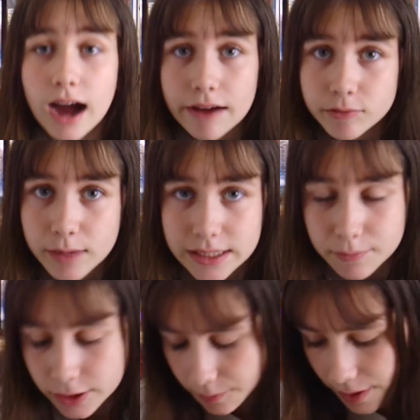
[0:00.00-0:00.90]
have a mass
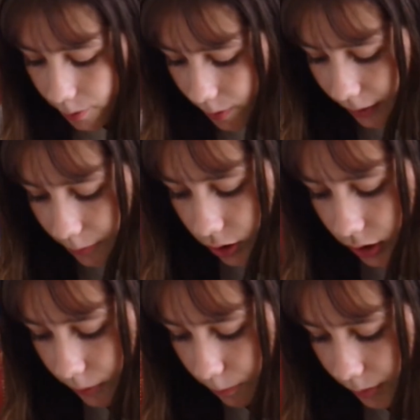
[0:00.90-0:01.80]
market paperback book,
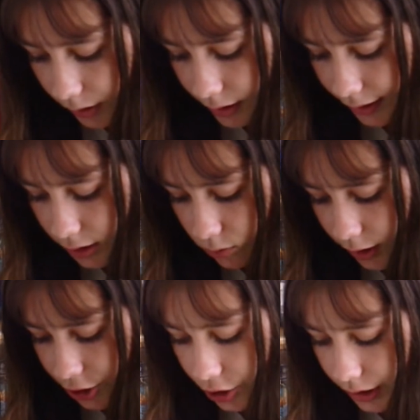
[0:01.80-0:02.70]
but the next
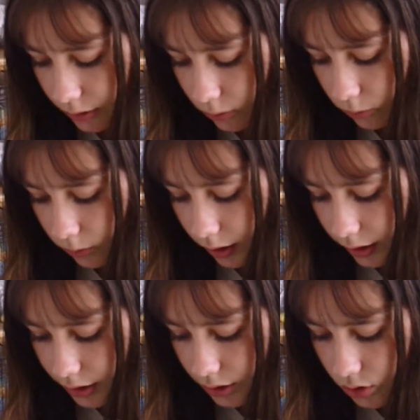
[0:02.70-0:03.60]
question
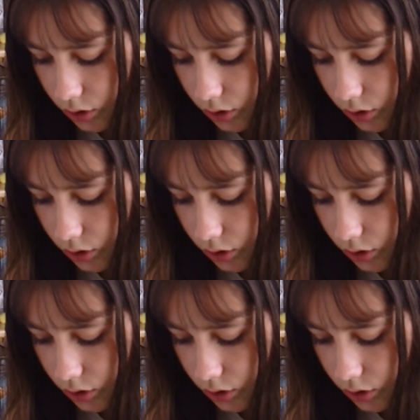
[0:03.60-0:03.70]
was,